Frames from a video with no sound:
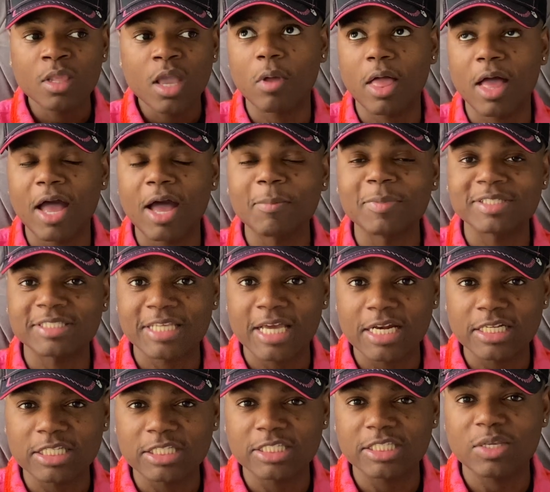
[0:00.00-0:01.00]
I'm
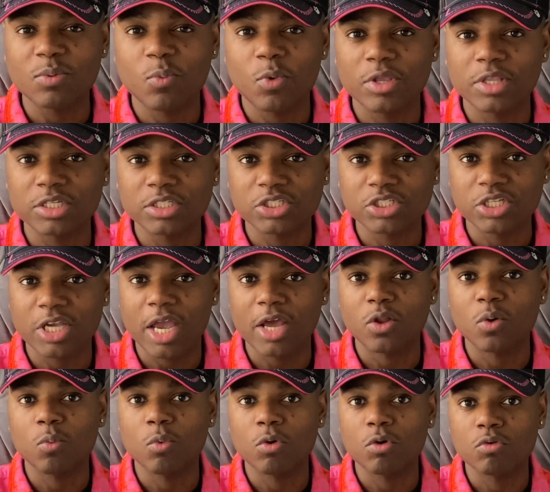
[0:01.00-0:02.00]
excited to see where this
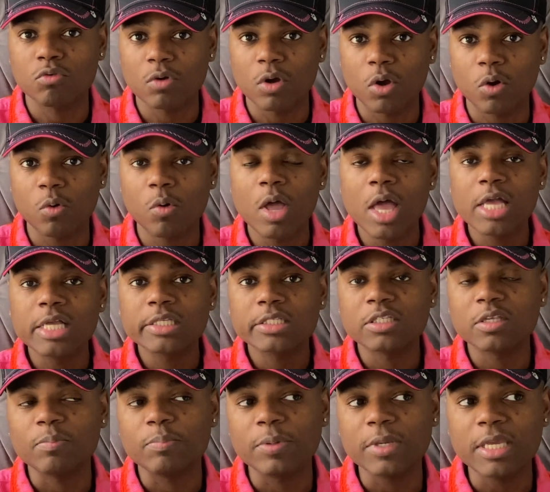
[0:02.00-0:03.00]
channel will grow
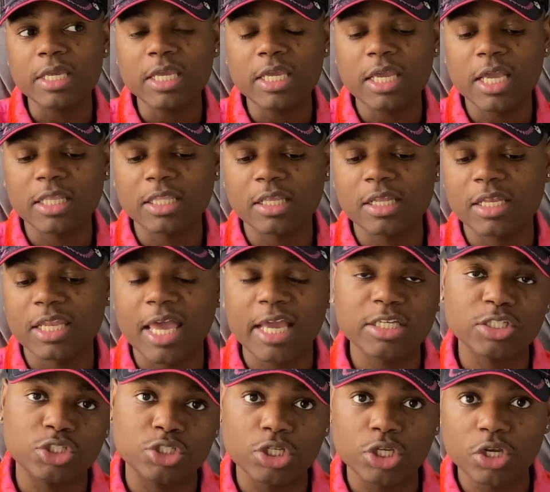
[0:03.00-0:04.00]
to be in the
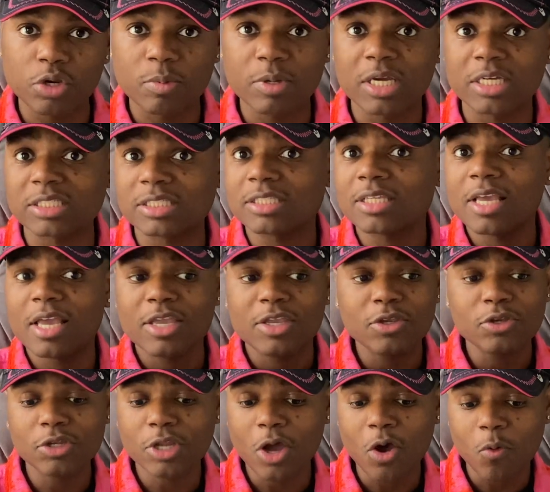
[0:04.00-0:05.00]
next year because,
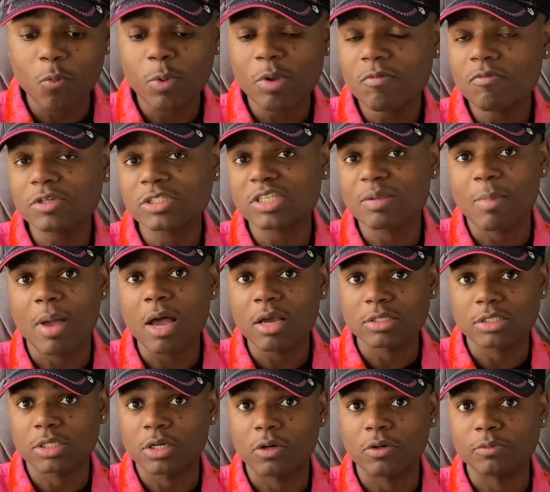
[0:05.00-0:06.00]
you know, we've reached a
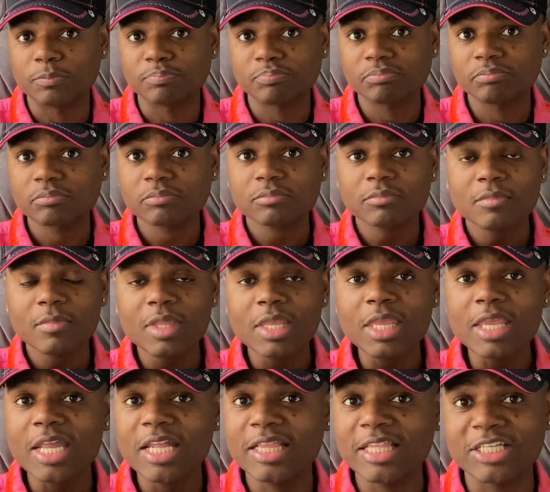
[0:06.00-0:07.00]
milestone
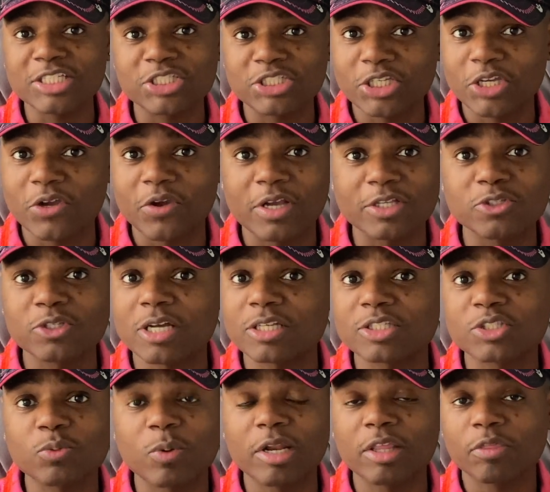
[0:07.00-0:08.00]
this year. In
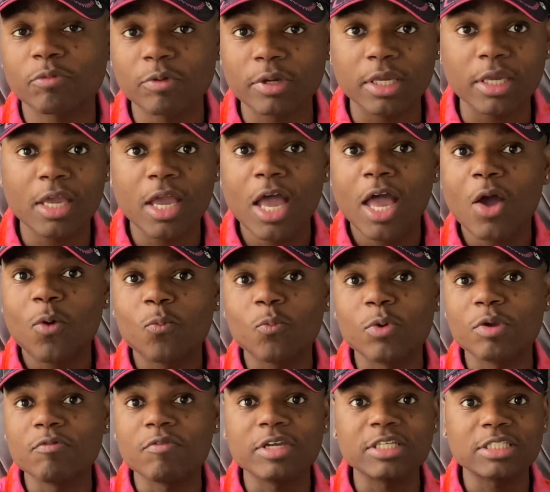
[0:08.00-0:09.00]
2023,
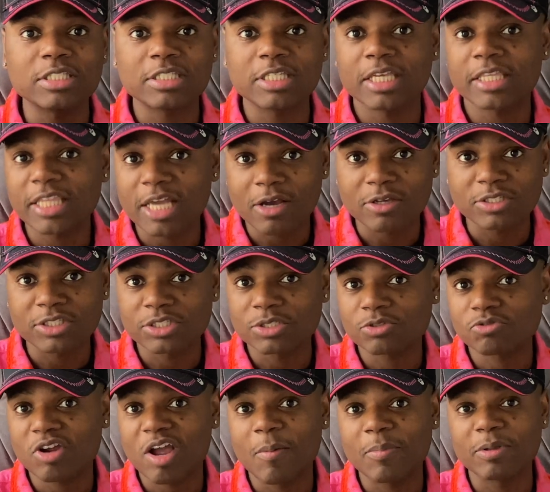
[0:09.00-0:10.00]
we reached 10,000
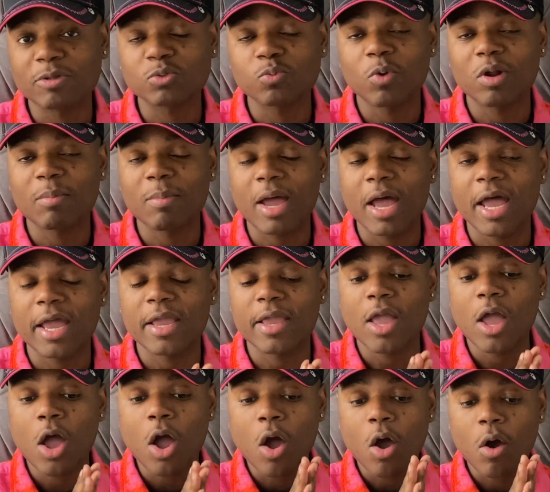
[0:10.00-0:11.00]
subscribers. That was one of my
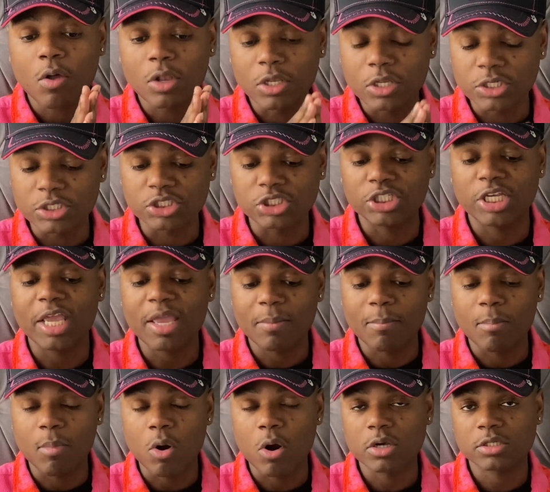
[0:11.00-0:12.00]
legit
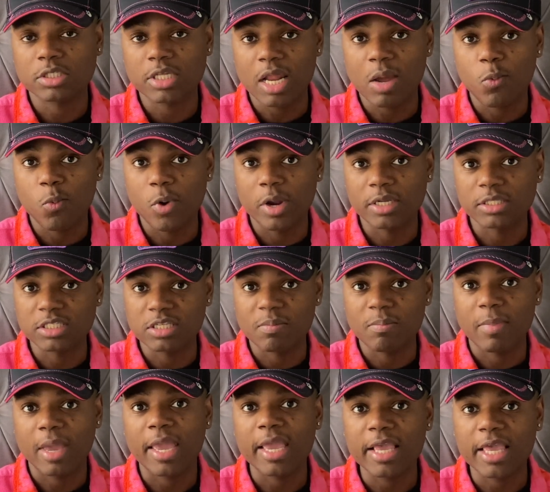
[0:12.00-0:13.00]
marks that I wanted to
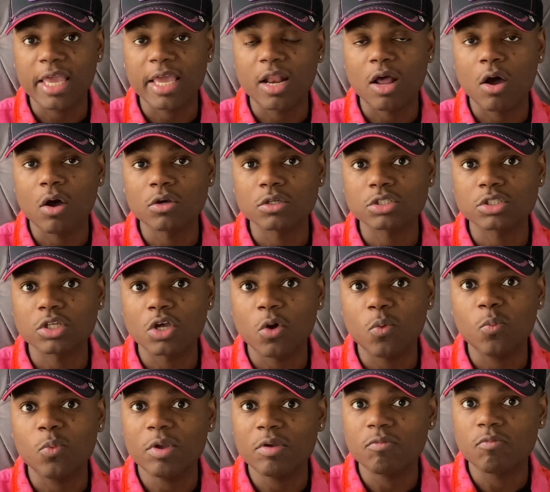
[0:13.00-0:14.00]
make. And also,
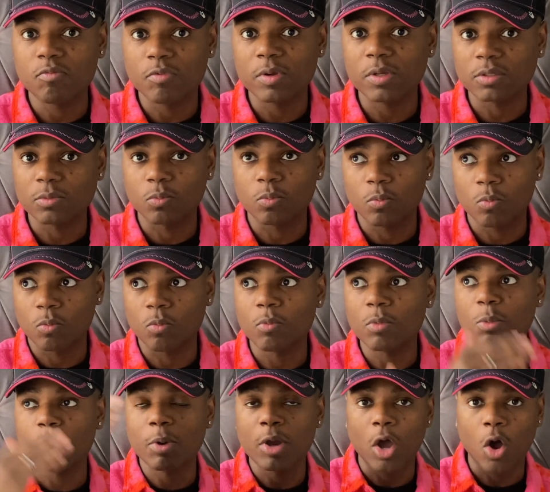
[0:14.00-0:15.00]
we
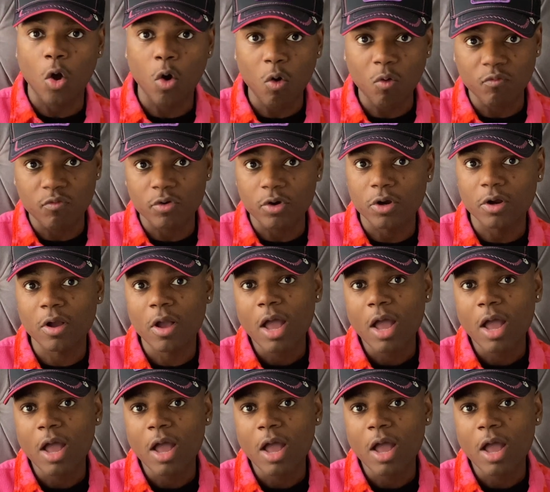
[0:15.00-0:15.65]
went over